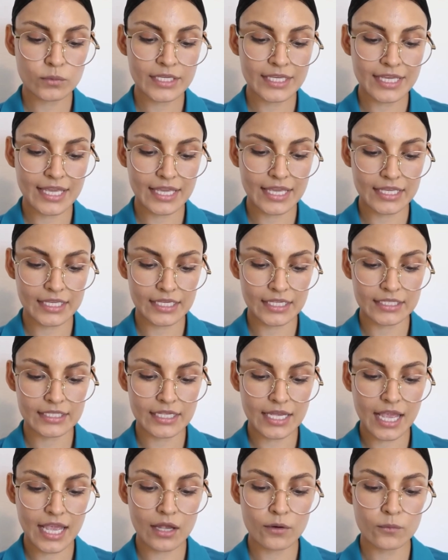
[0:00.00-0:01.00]
we
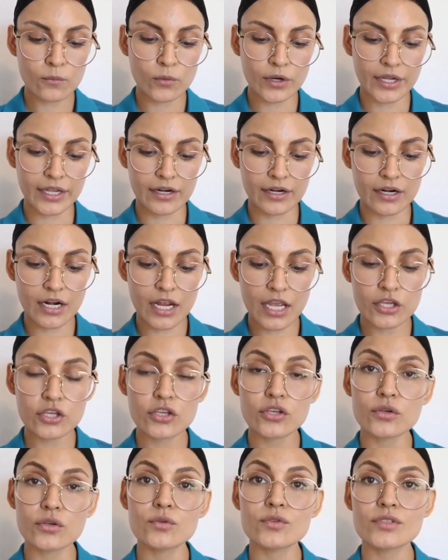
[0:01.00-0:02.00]
eat and wear
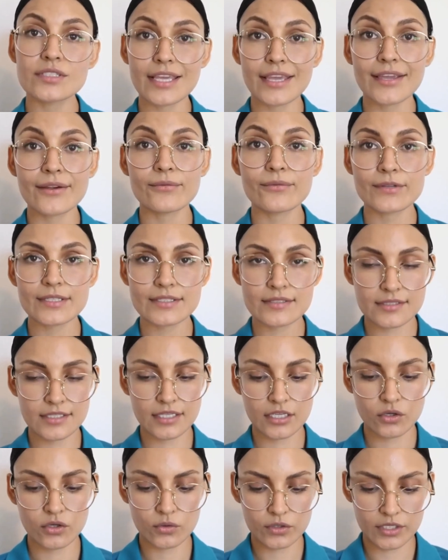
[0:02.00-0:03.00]
and use every
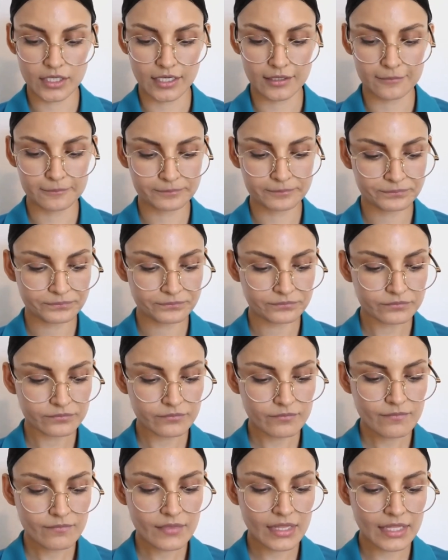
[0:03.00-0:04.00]
single day.
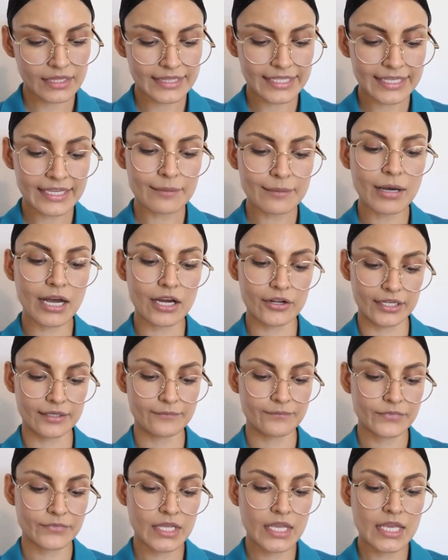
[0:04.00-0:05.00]
Think about
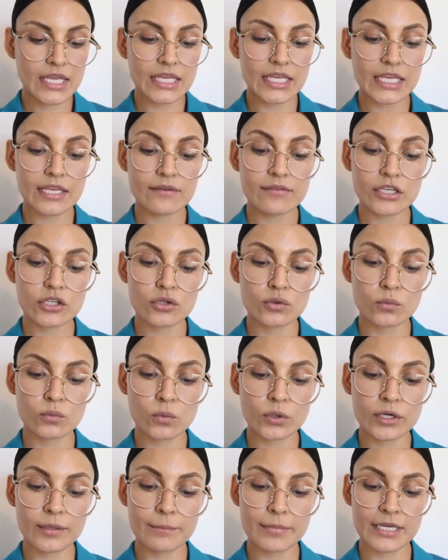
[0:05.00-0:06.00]
it. Even your
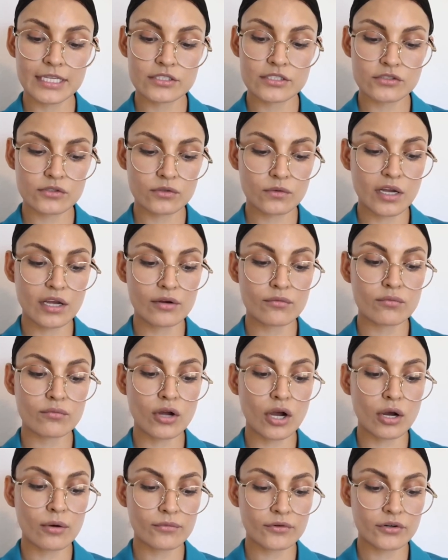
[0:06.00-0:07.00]
wooden pencil and
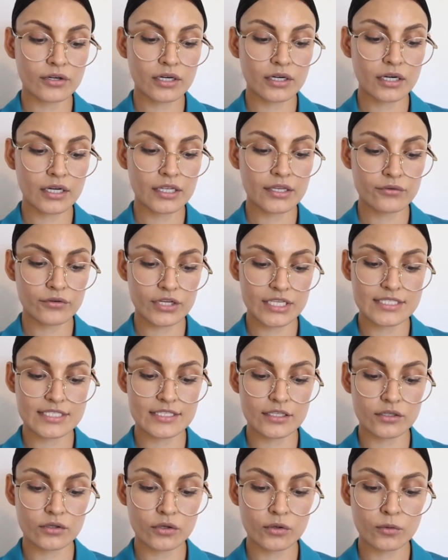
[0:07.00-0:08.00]
rubber
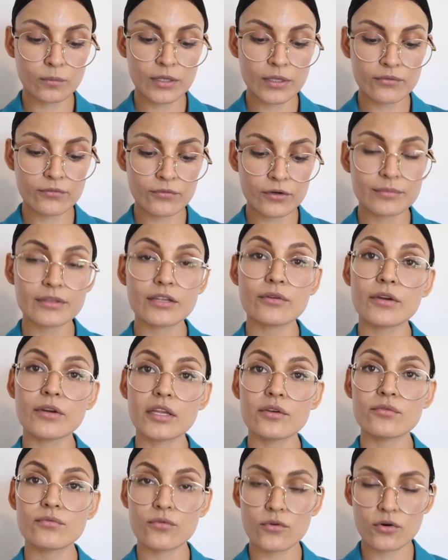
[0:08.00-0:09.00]
eraser could be from the
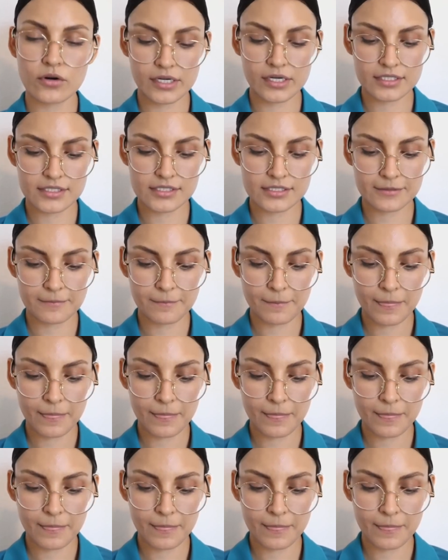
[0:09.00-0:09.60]
rainforest.